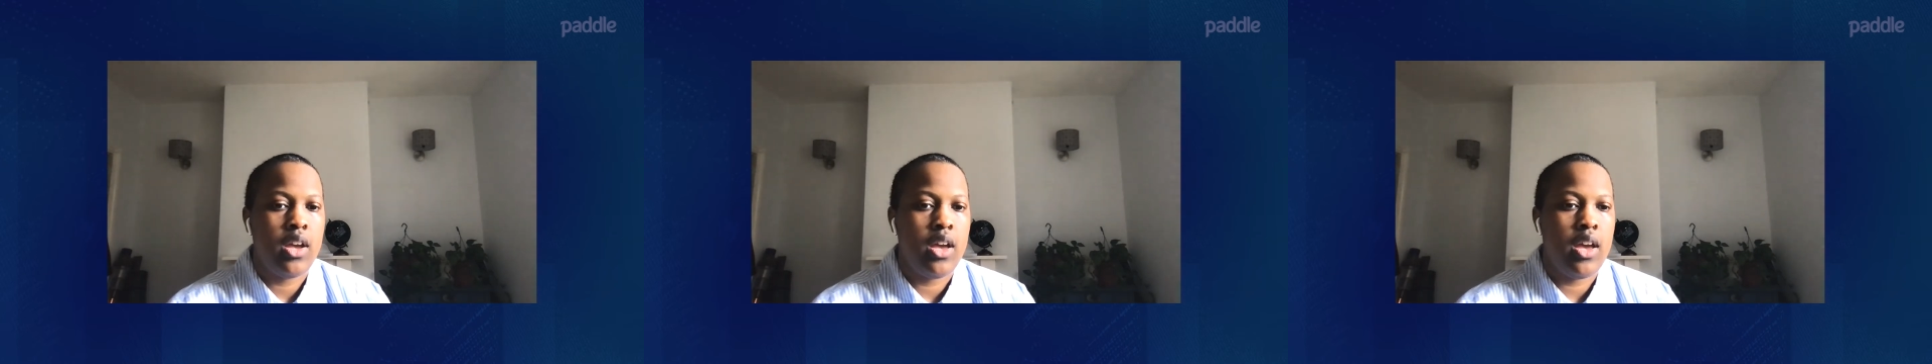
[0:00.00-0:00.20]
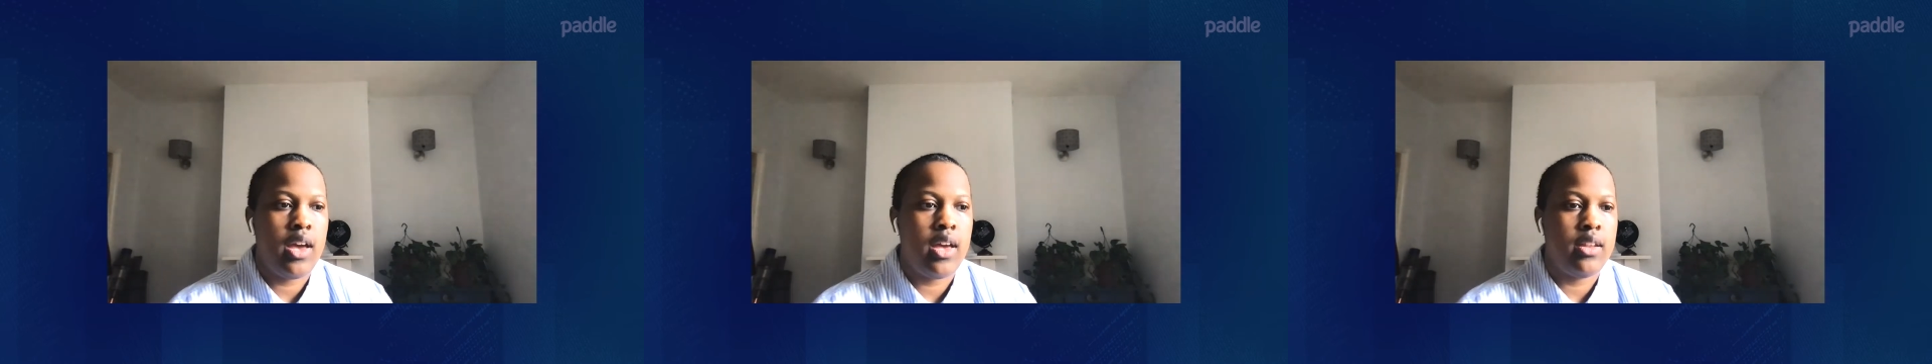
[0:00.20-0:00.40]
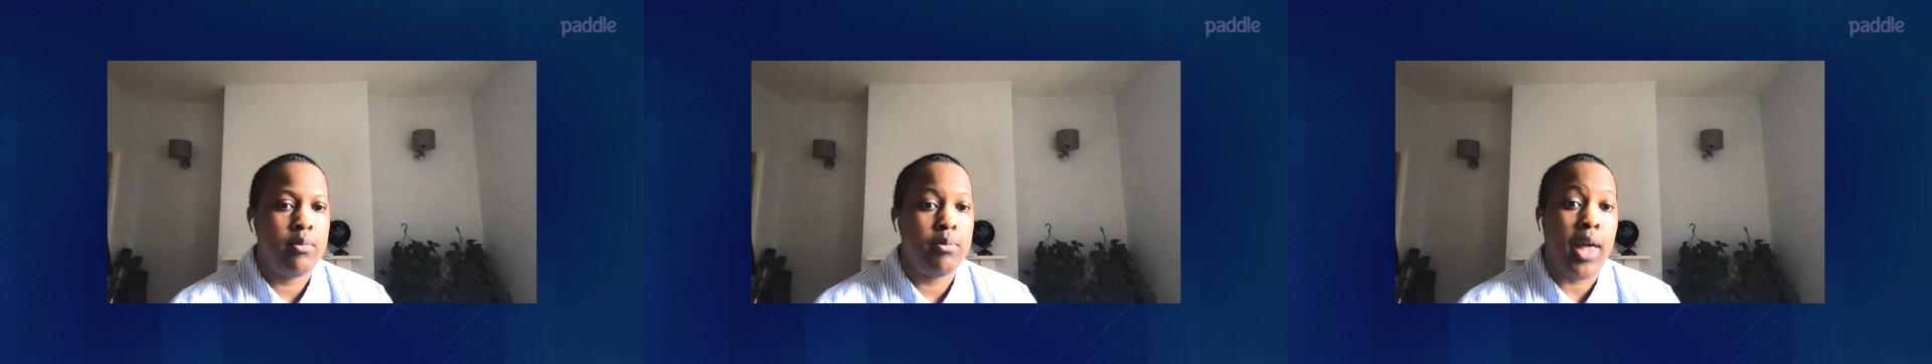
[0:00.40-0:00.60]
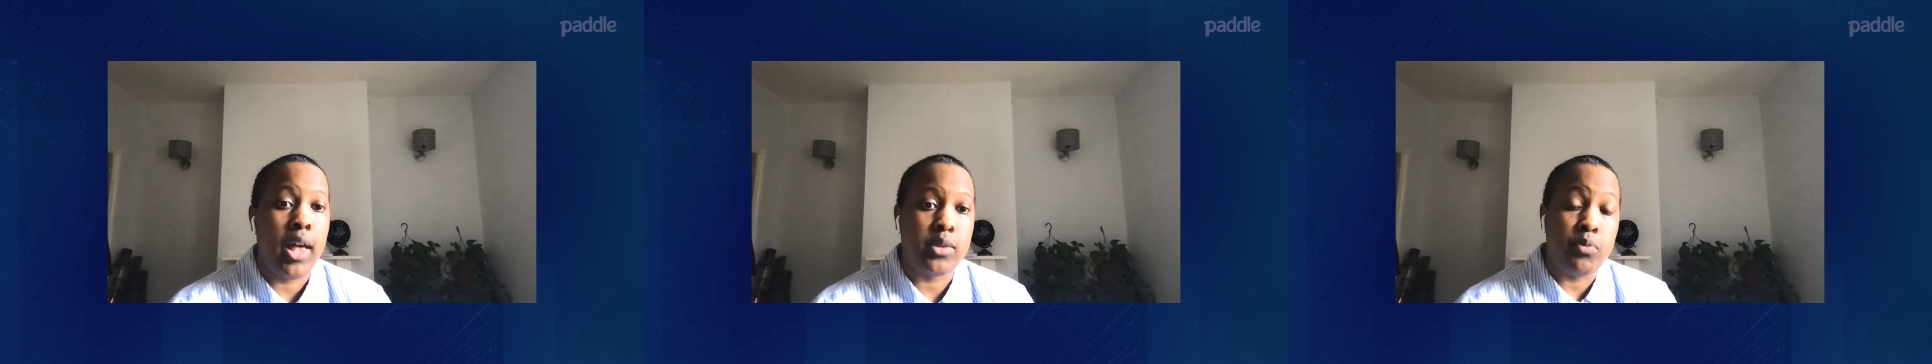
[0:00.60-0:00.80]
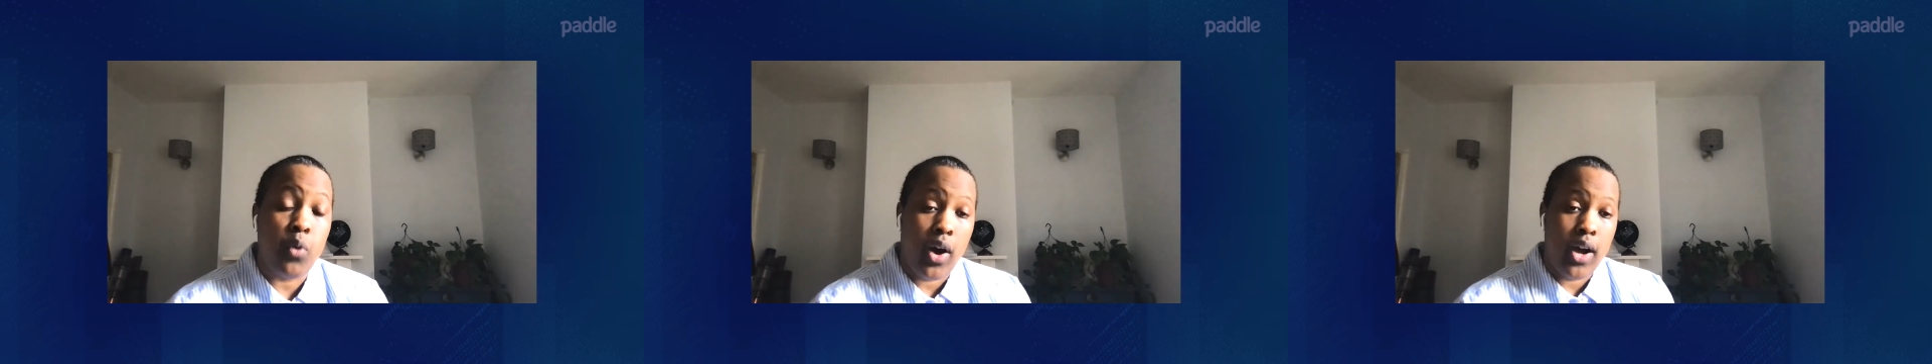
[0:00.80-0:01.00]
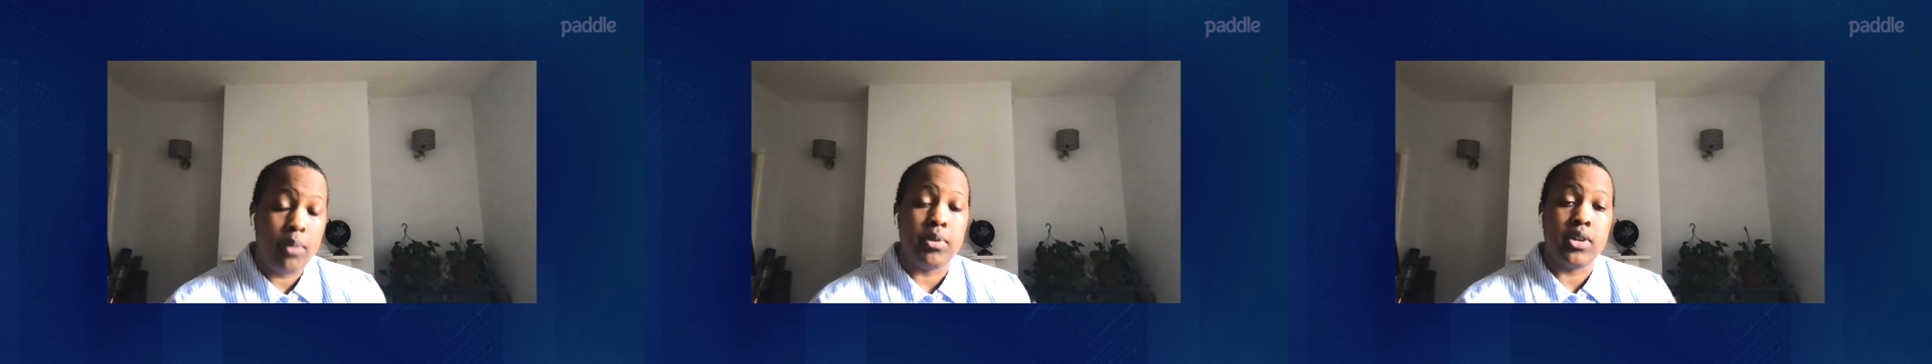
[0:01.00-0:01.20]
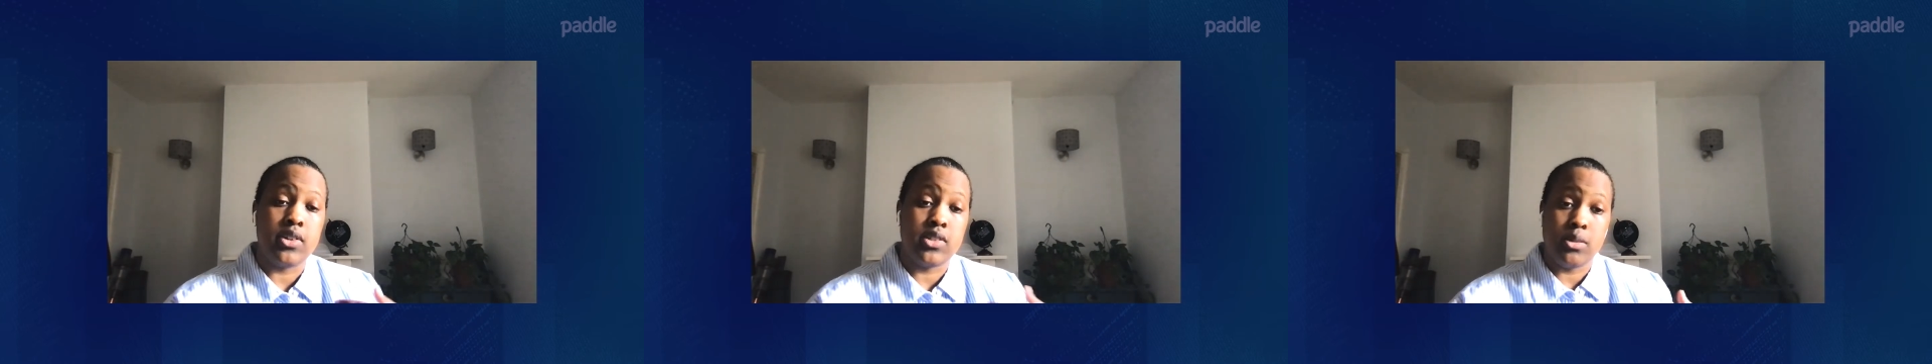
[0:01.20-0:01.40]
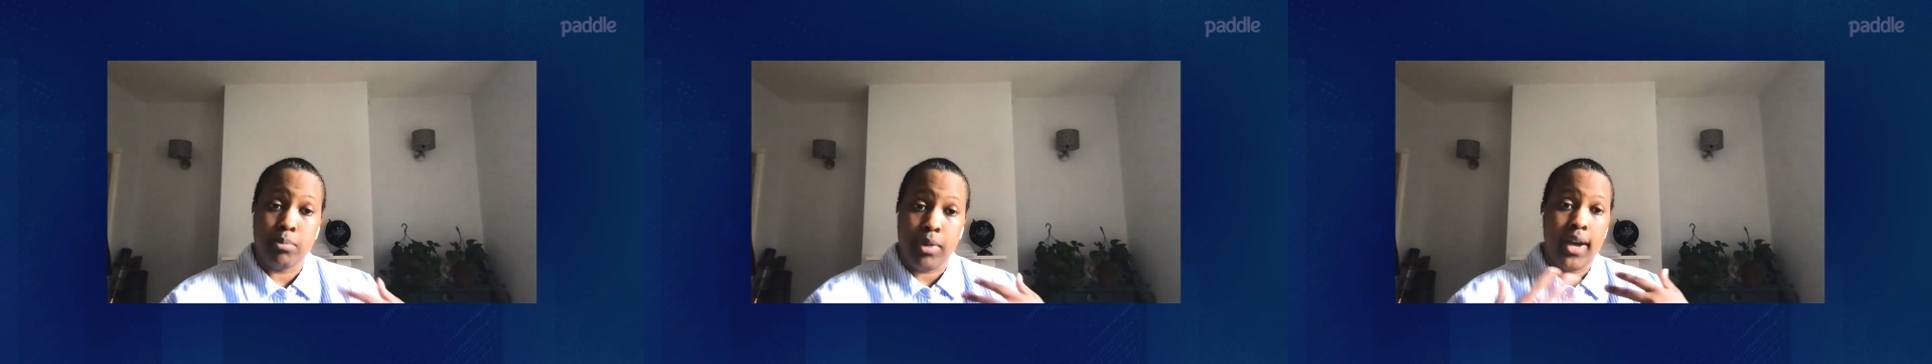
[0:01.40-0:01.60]
And that's why, because
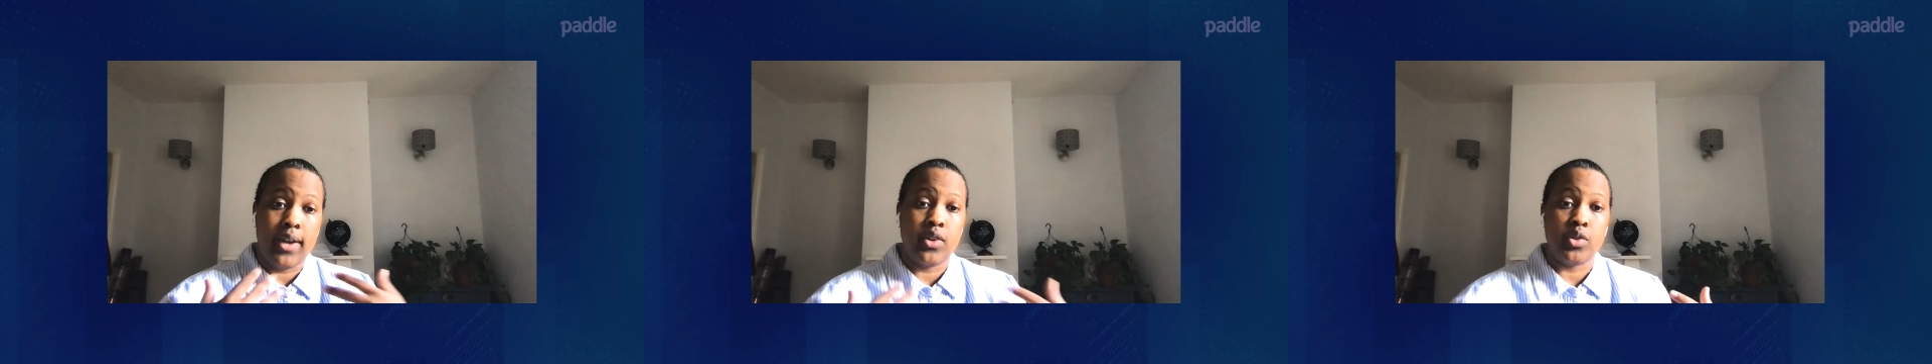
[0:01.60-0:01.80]
the buyer